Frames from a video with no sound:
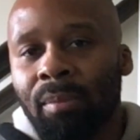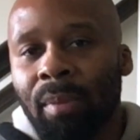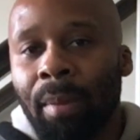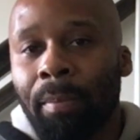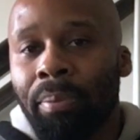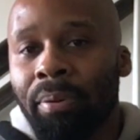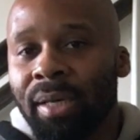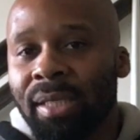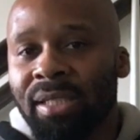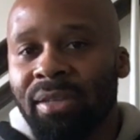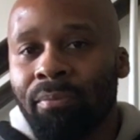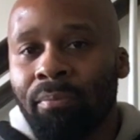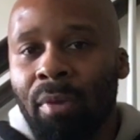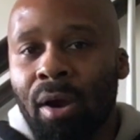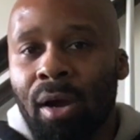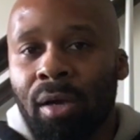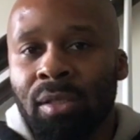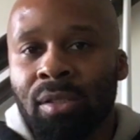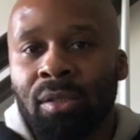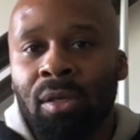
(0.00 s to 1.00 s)
impressive
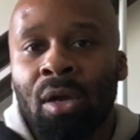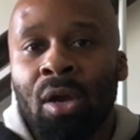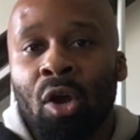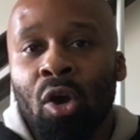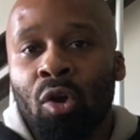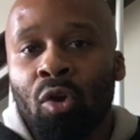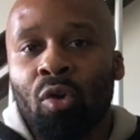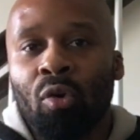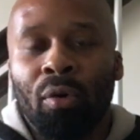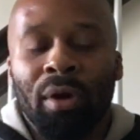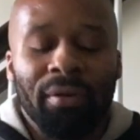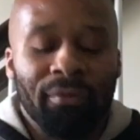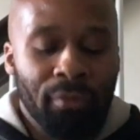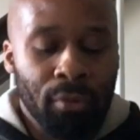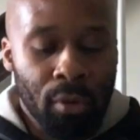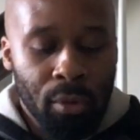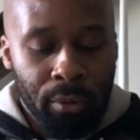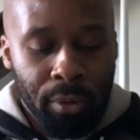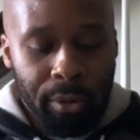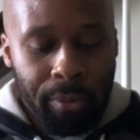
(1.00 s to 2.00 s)
marks going
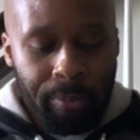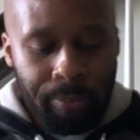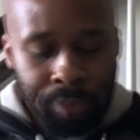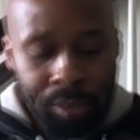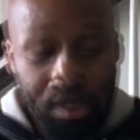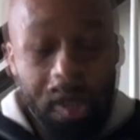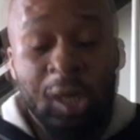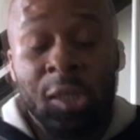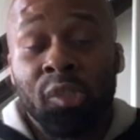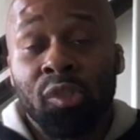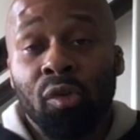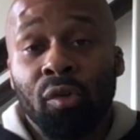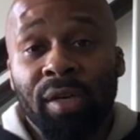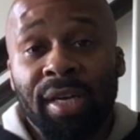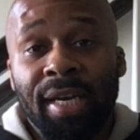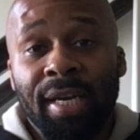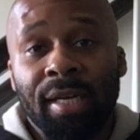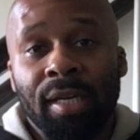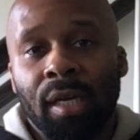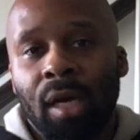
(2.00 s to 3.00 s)
forward. So
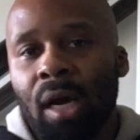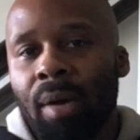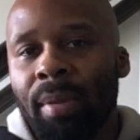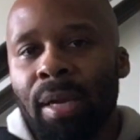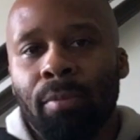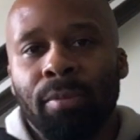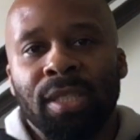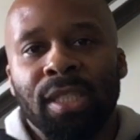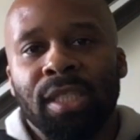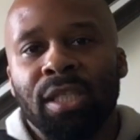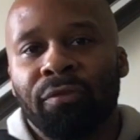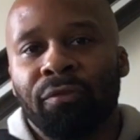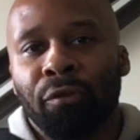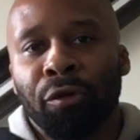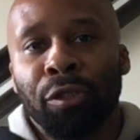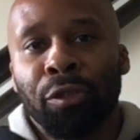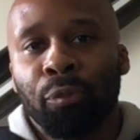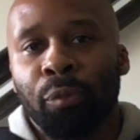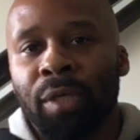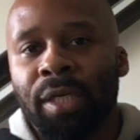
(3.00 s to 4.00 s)
again, it was just the
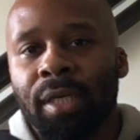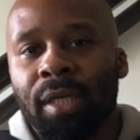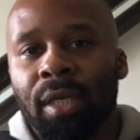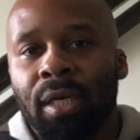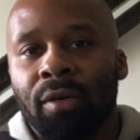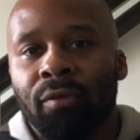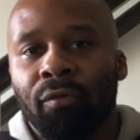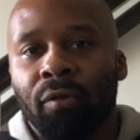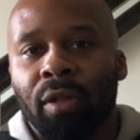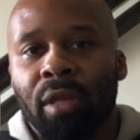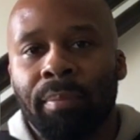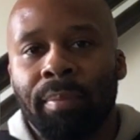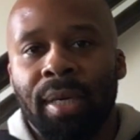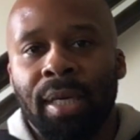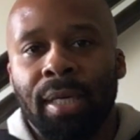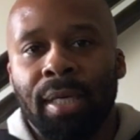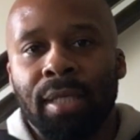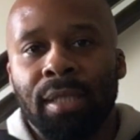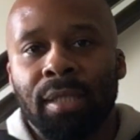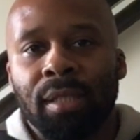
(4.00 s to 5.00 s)
first weekend for the
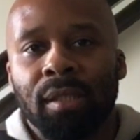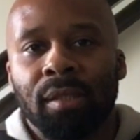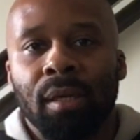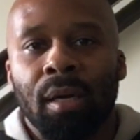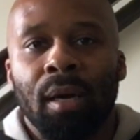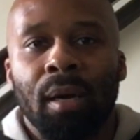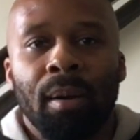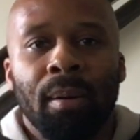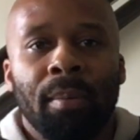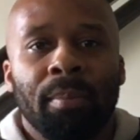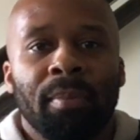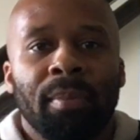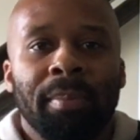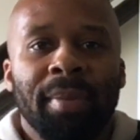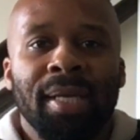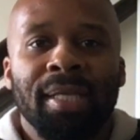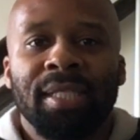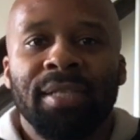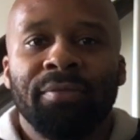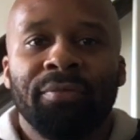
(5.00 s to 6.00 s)
men's
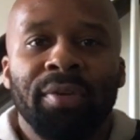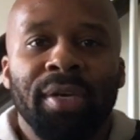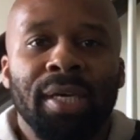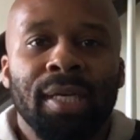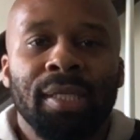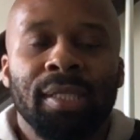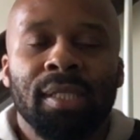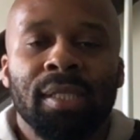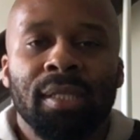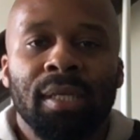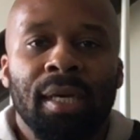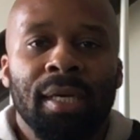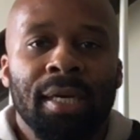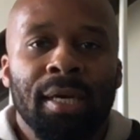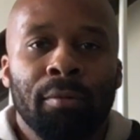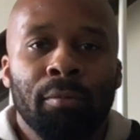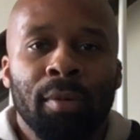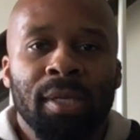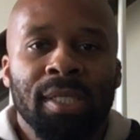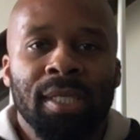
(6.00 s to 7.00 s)
events.
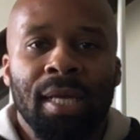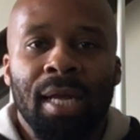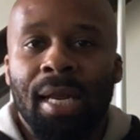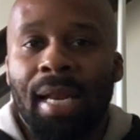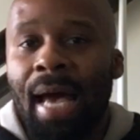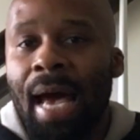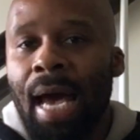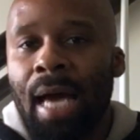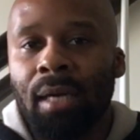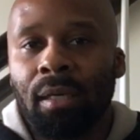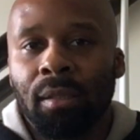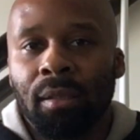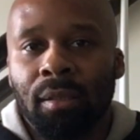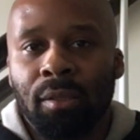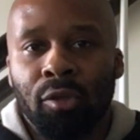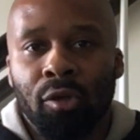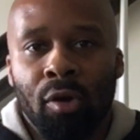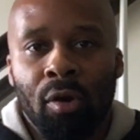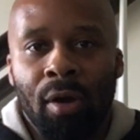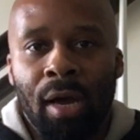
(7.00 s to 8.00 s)
It wasn't a lot.
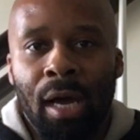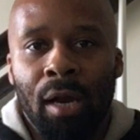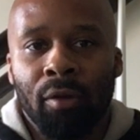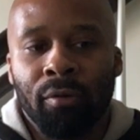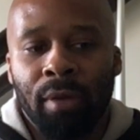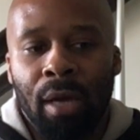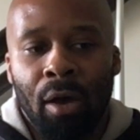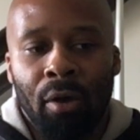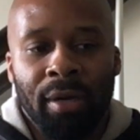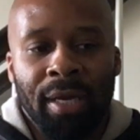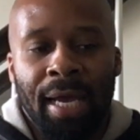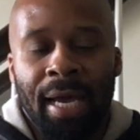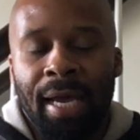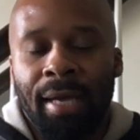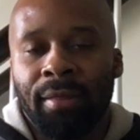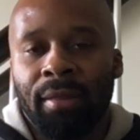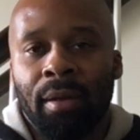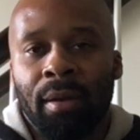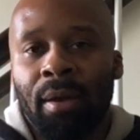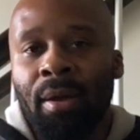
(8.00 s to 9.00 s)
I only
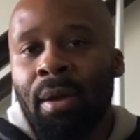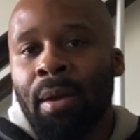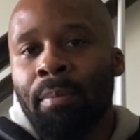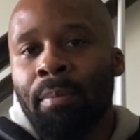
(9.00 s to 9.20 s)
had the